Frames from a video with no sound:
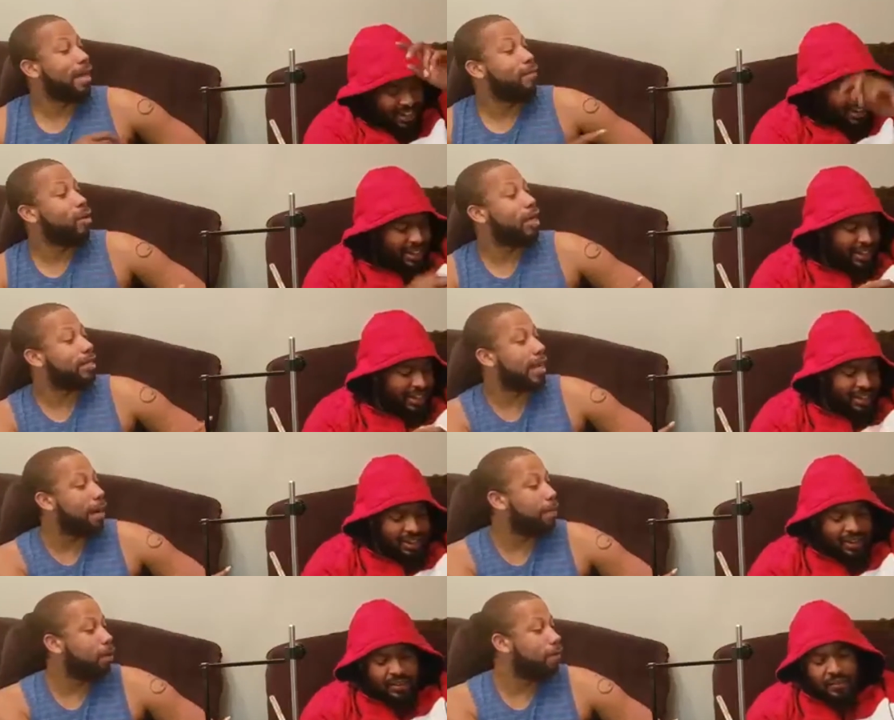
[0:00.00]
Speaker 1: give you an
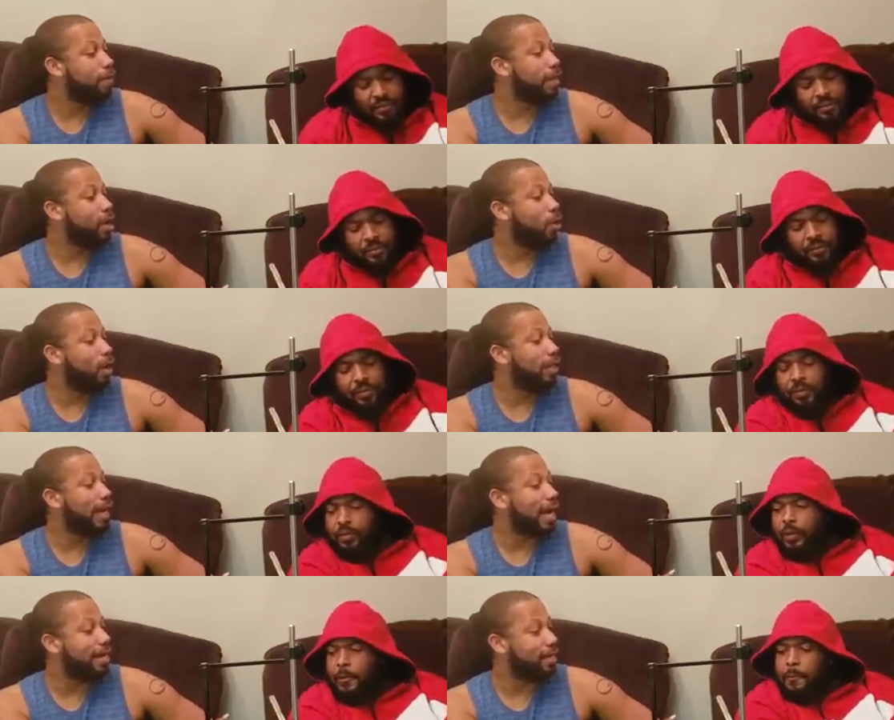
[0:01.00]
example of me knowing
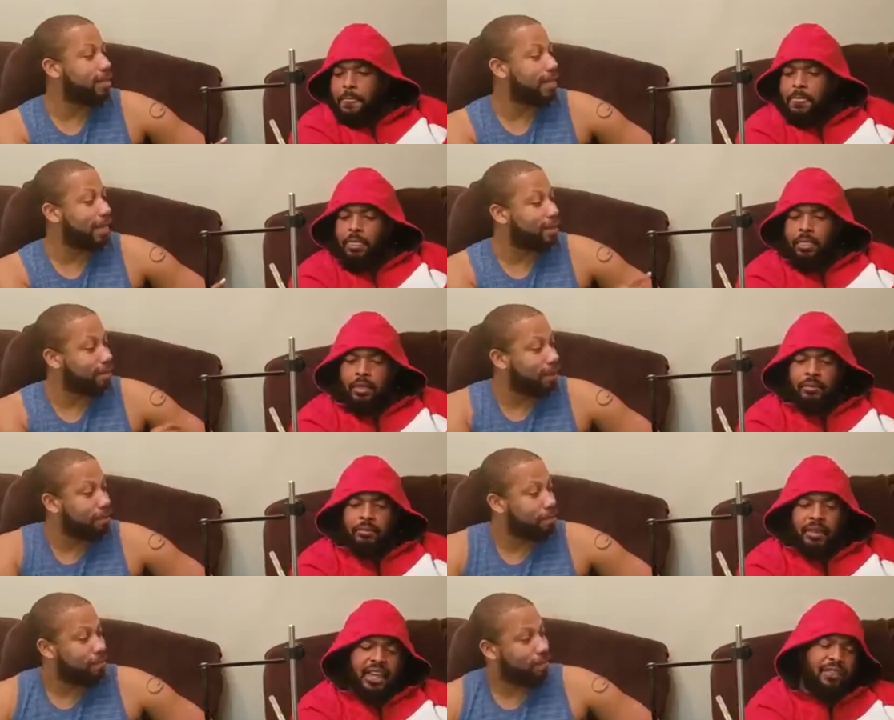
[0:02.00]
that I didn't say
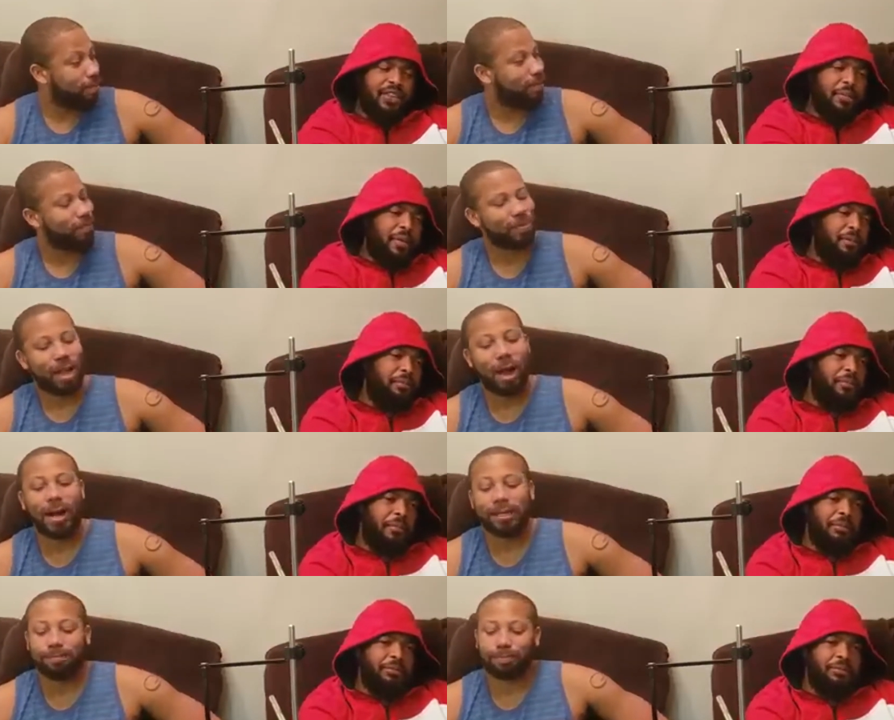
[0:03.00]
something? Give it to me. All
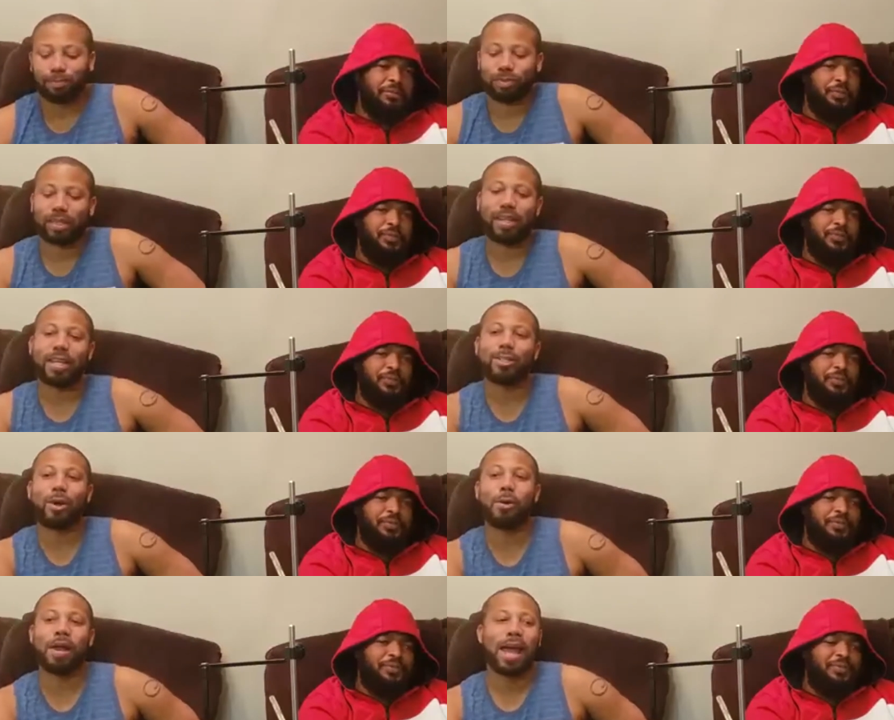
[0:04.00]
right.
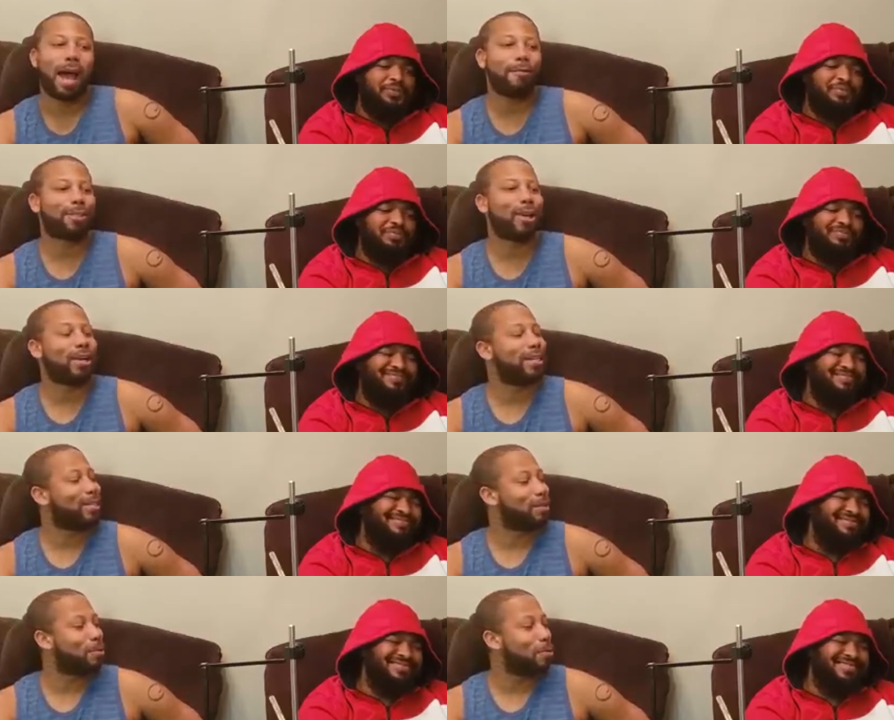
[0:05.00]
So I was talking to
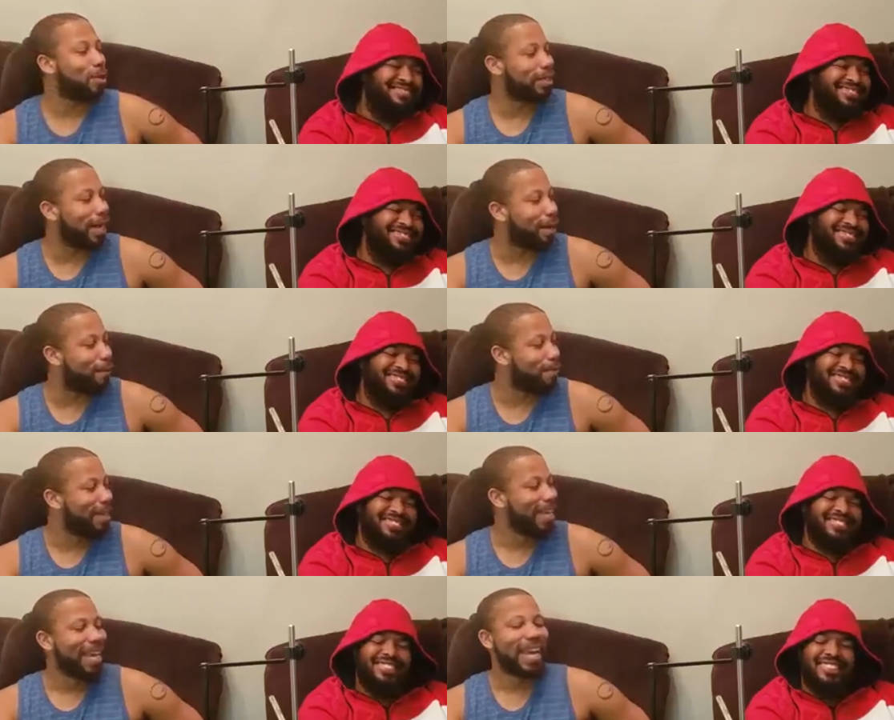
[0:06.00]
someone one time,
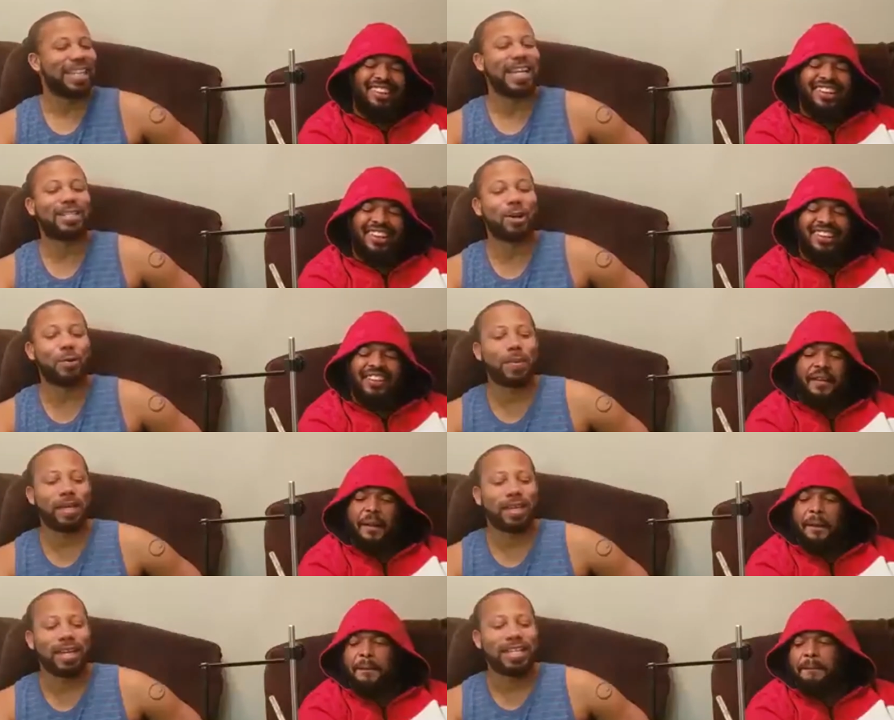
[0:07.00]
and they told
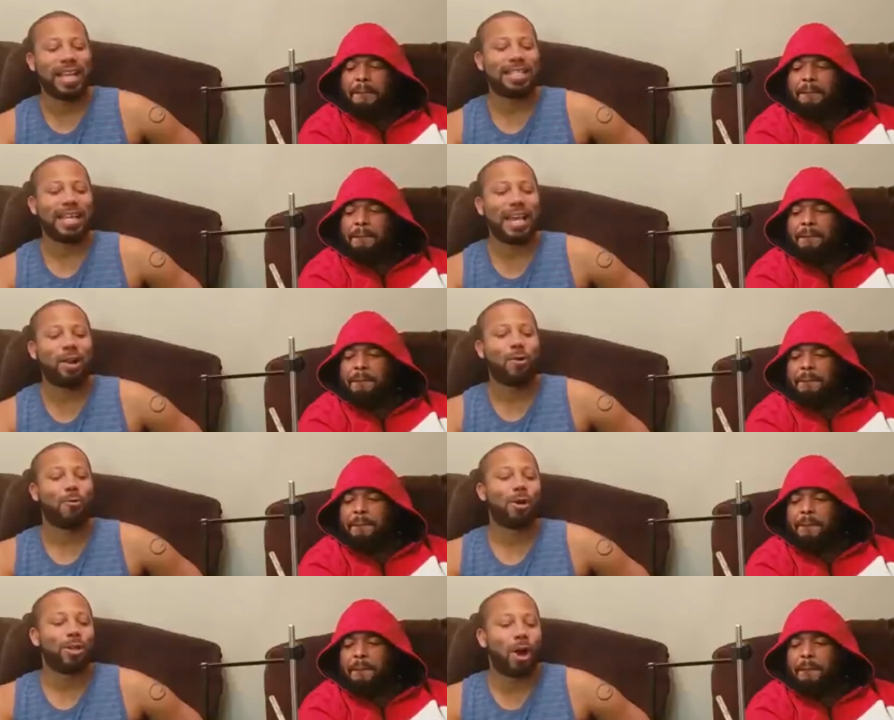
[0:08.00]
me they said,
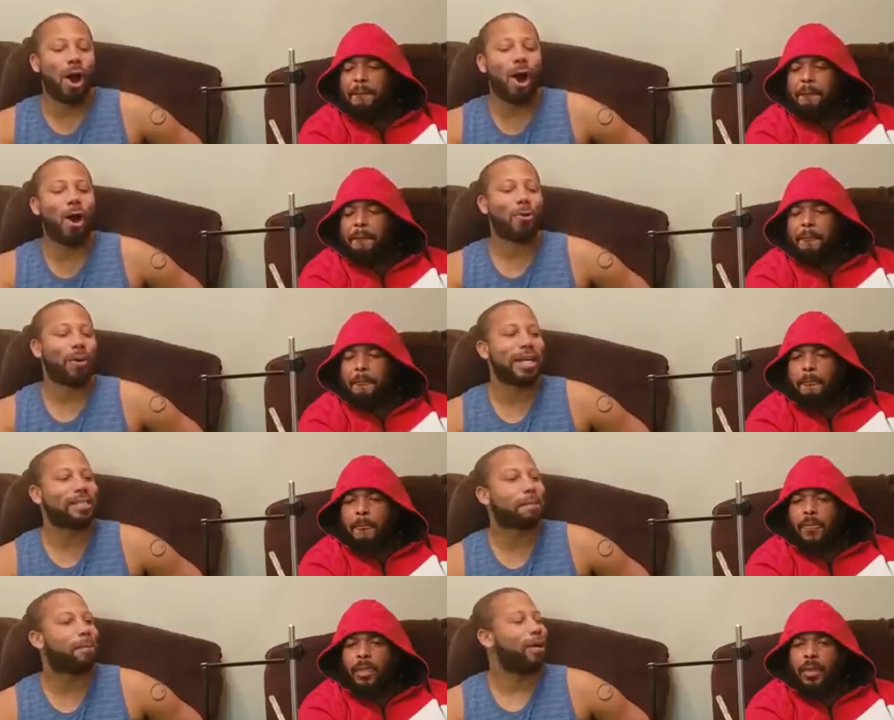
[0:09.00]
"Well, you're always
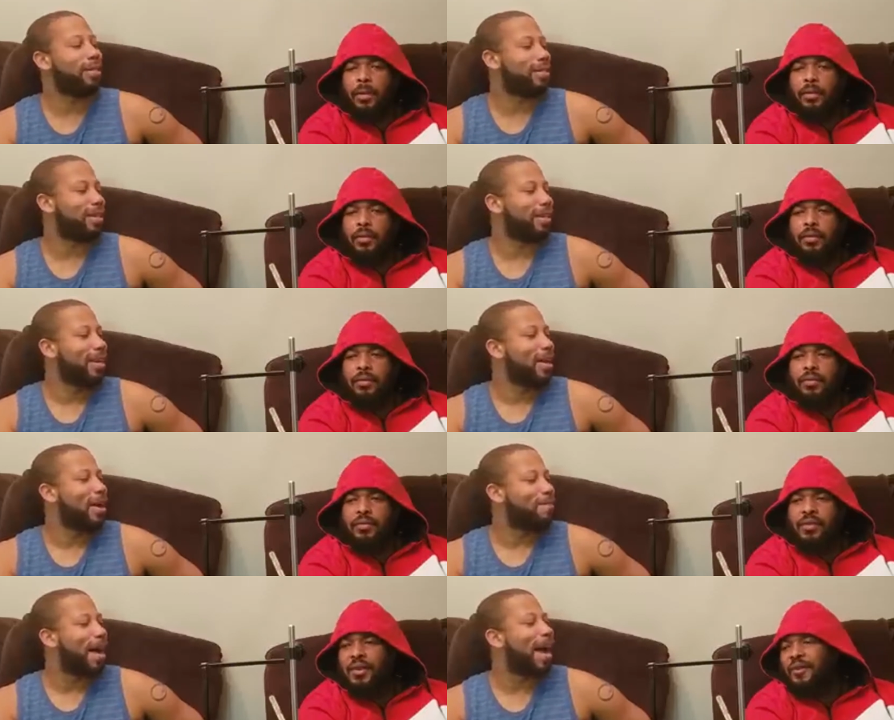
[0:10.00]
preaching
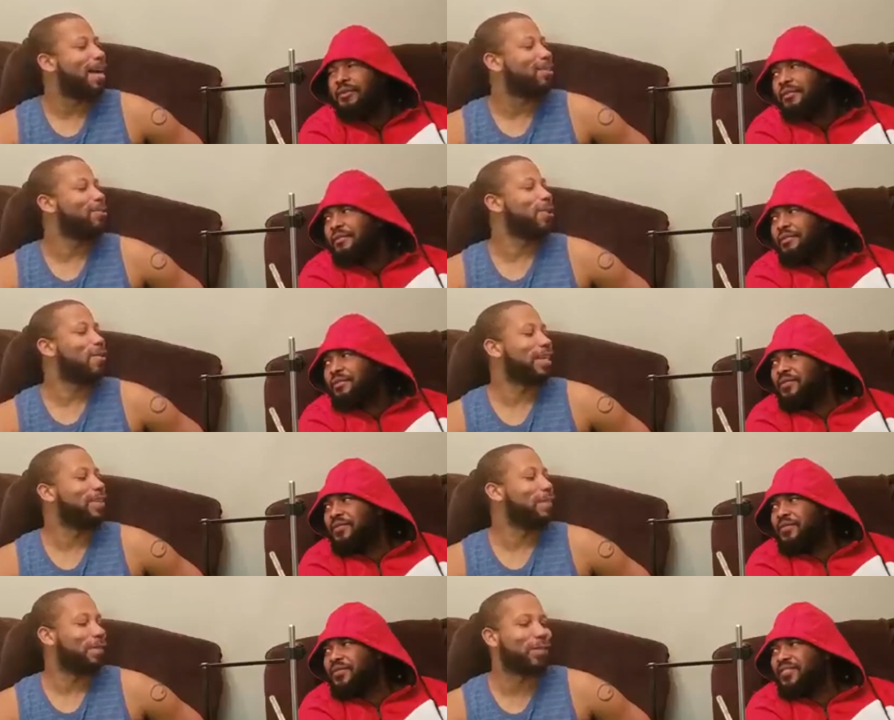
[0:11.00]
about how you don't
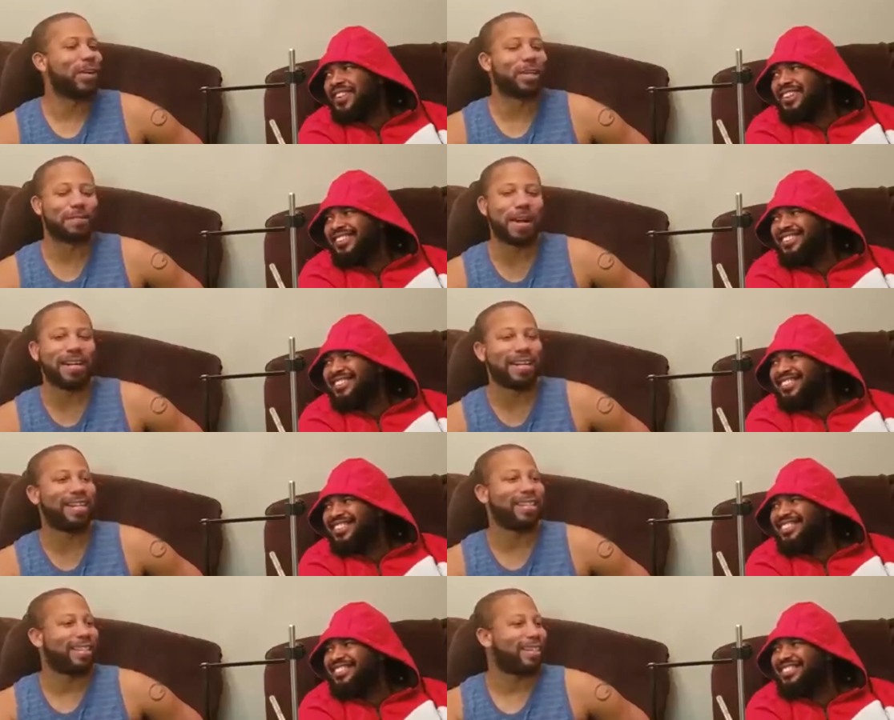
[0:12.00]
give a fuck about
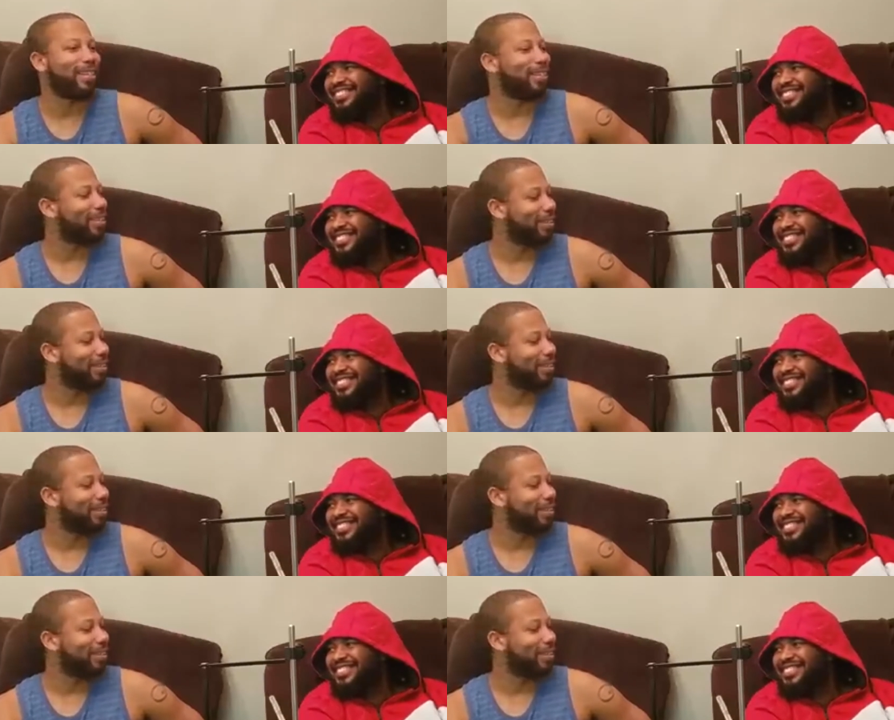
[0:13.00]
anything,